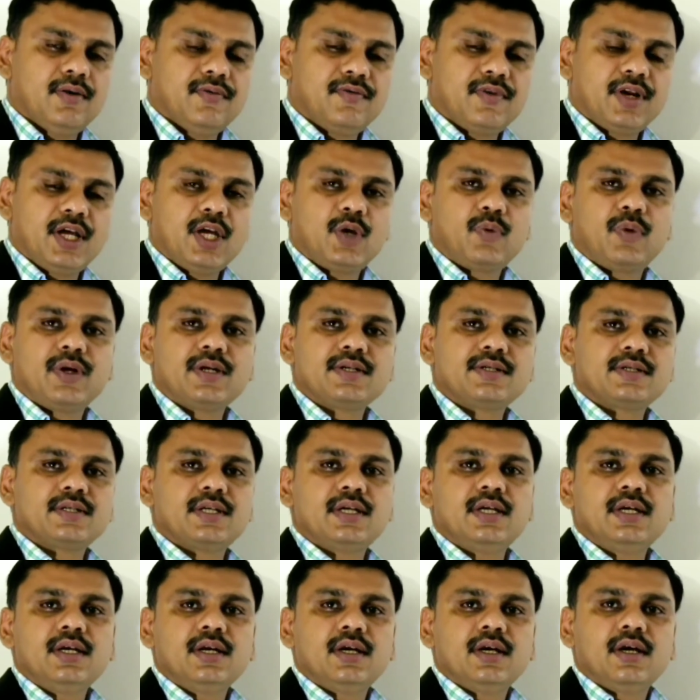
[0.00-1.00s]

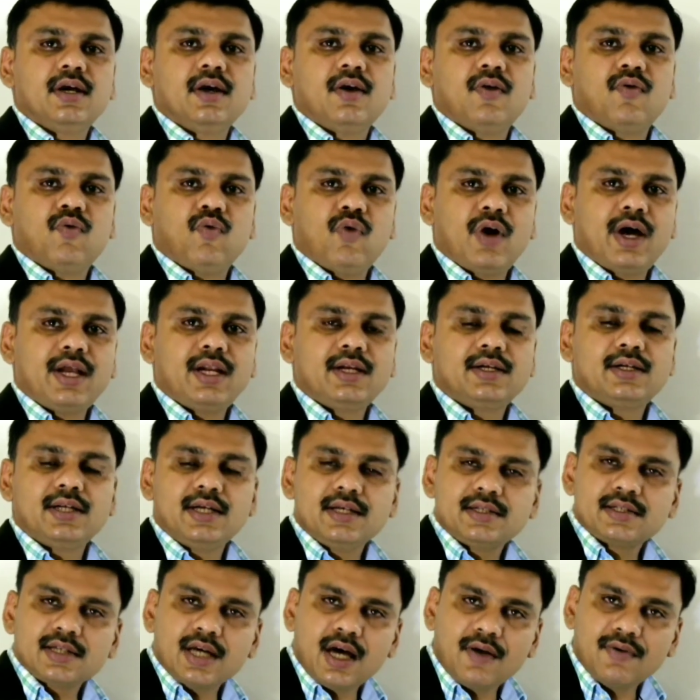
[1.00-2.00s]
frequency, violet
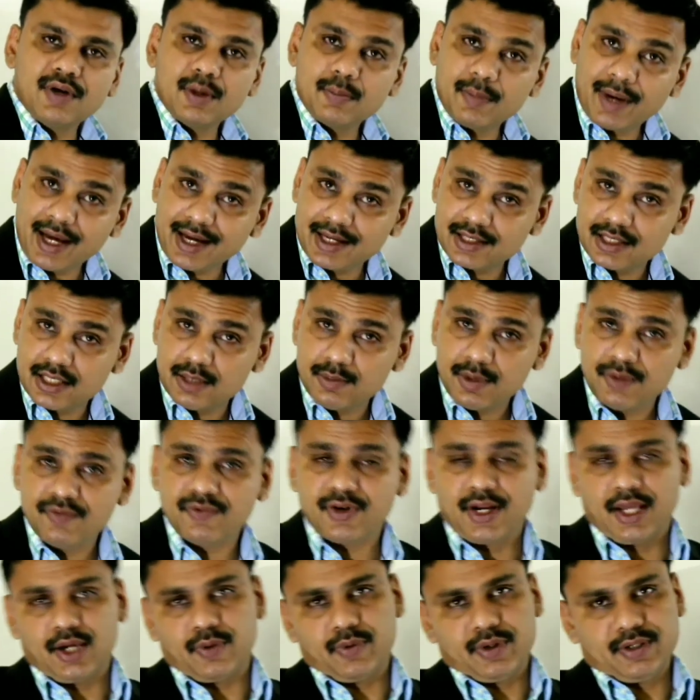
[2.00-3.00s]
is having maximum
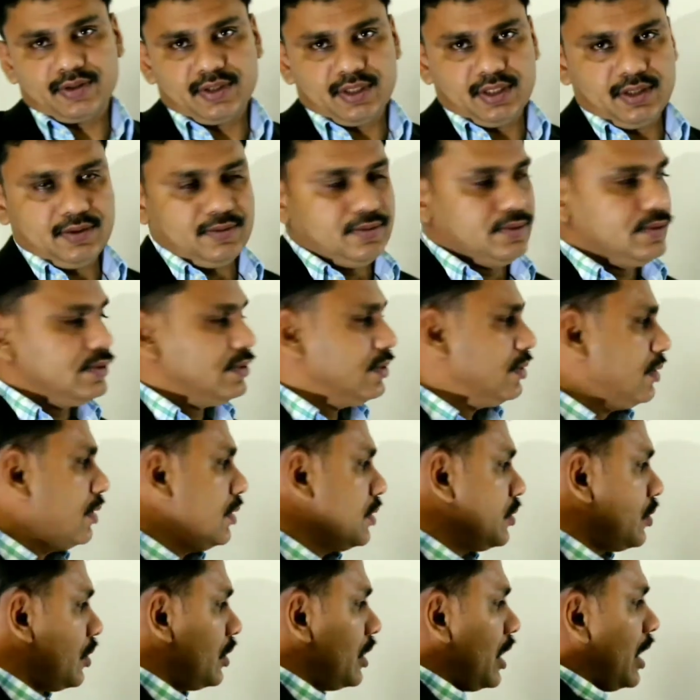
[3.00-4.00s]
frequency.
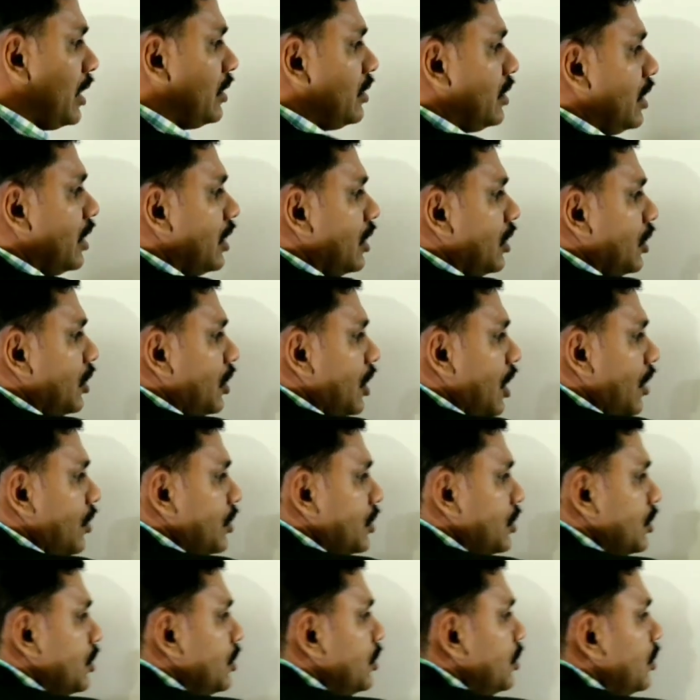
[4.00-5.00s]
So that thing you
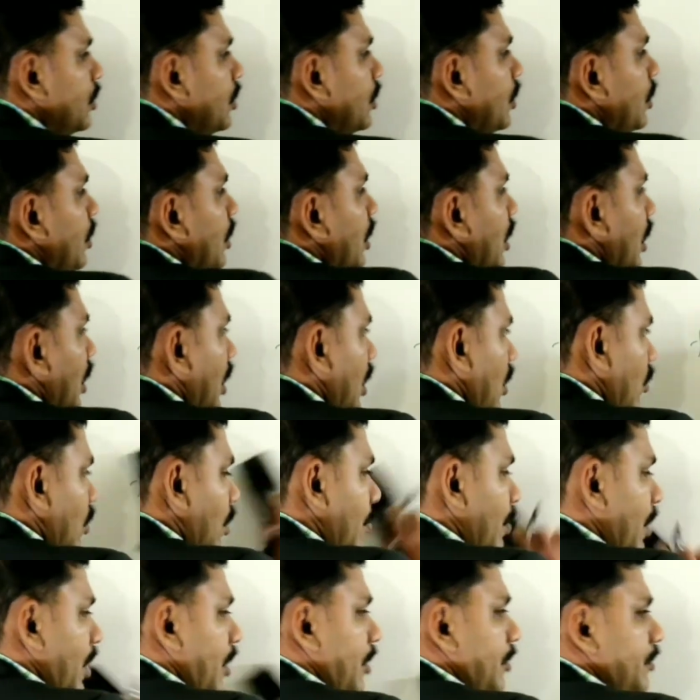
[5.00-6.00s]
have to
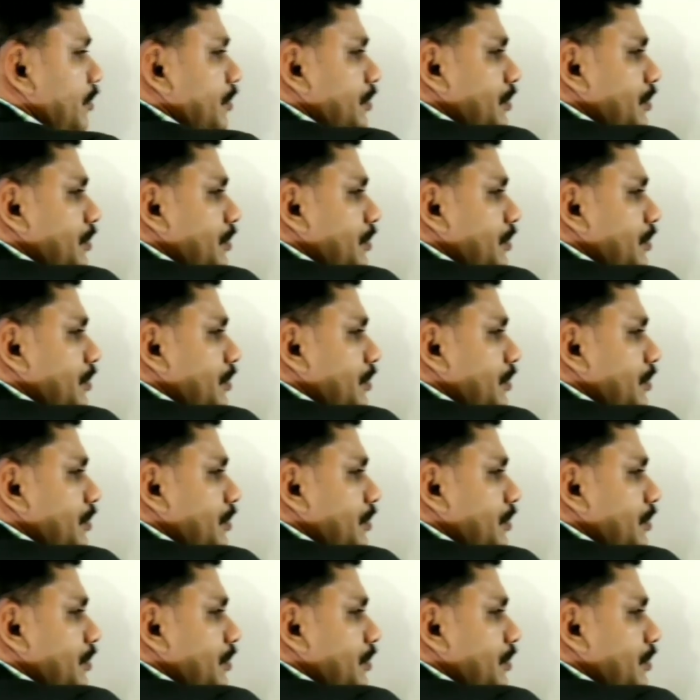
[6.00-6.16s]
remember.